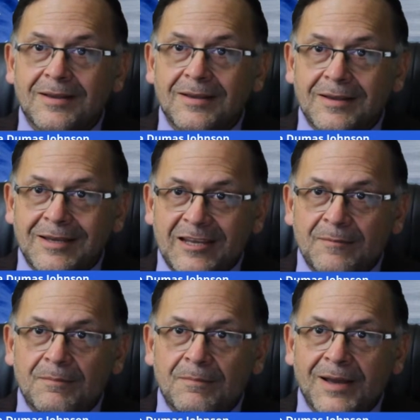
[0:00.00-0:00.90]

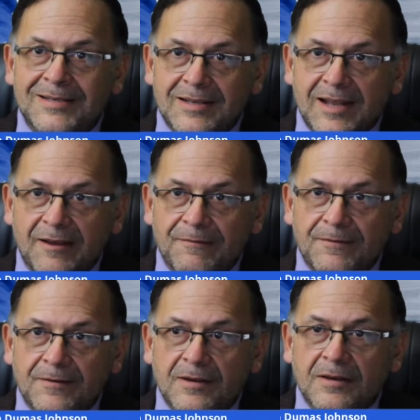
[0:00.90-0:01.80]
keep my staff,
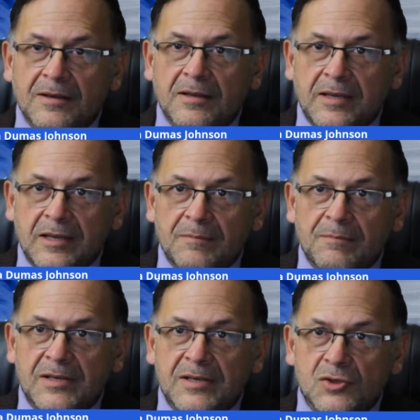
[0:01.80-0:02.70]
keep
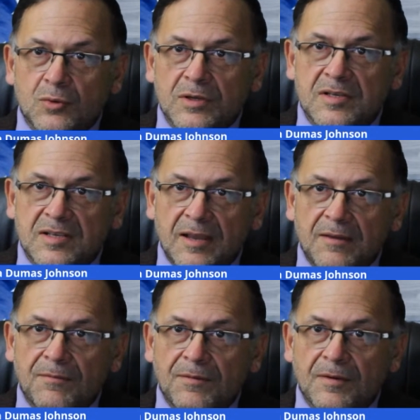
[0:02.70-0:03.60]
my students
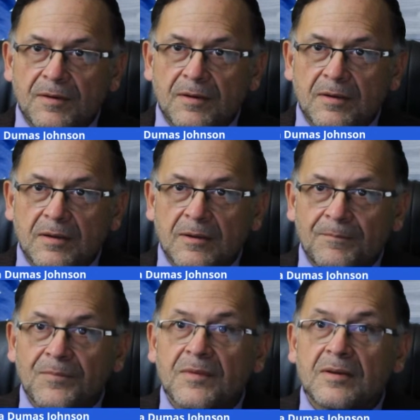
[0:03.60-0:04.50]
safe.
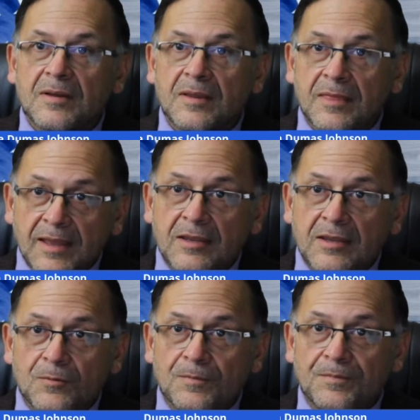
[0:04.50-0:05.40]
Thank
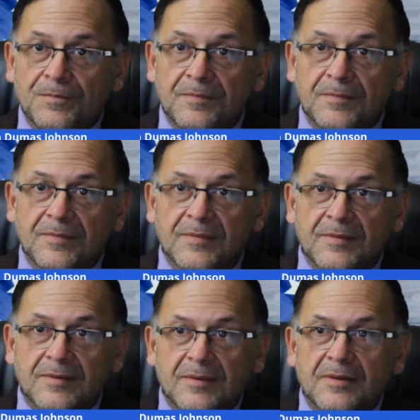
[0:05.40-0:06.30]
you.
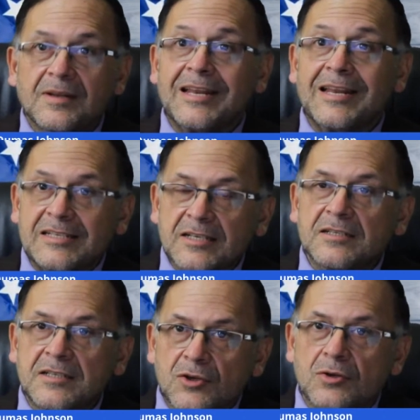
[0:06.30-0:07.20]
Let's
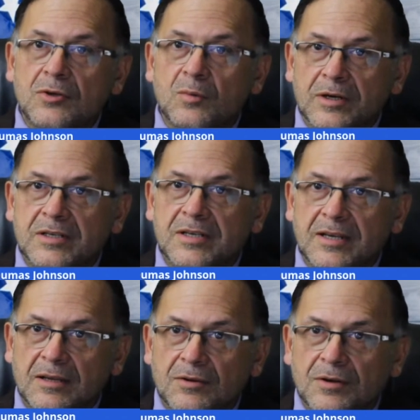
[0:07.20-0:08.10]
continue to work
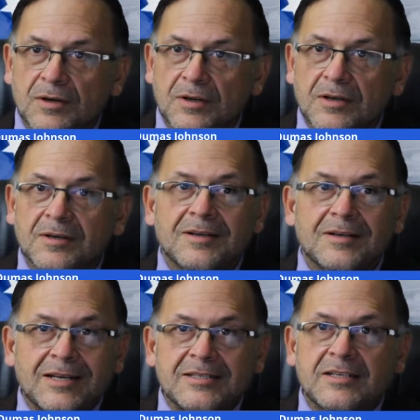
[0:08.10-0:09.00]
together.
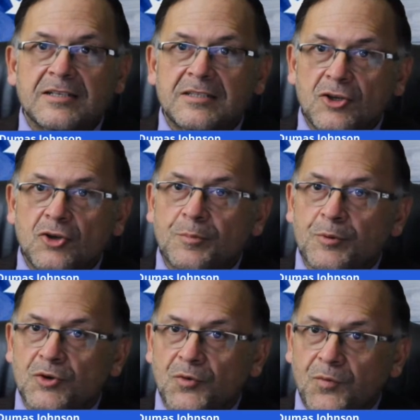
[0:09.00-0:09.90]
Let's continue to
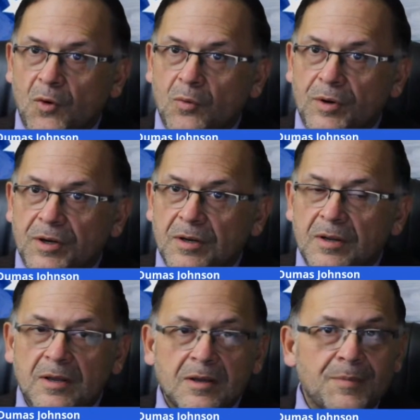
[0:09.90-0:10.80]
push forward
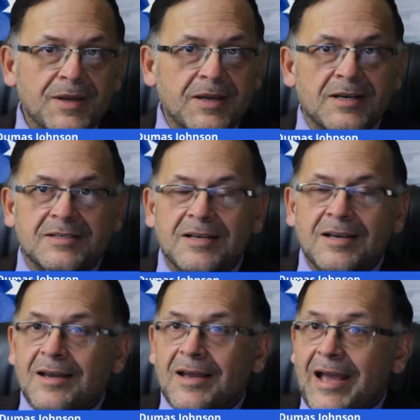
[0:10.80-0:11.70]
because
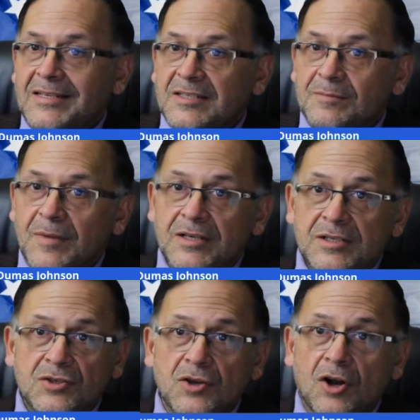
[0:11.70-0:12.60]
as much
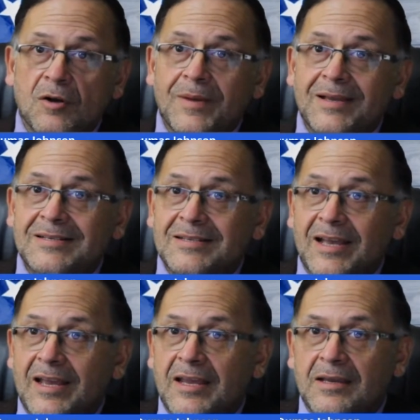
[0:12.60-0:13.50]
as y'all may
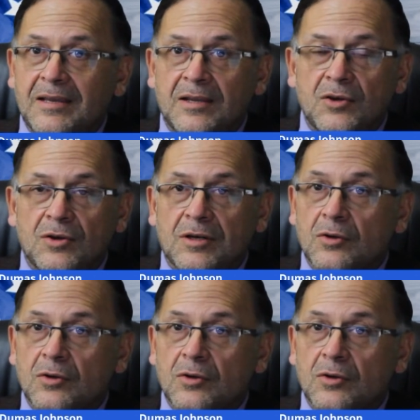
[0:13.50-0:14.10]
say in your little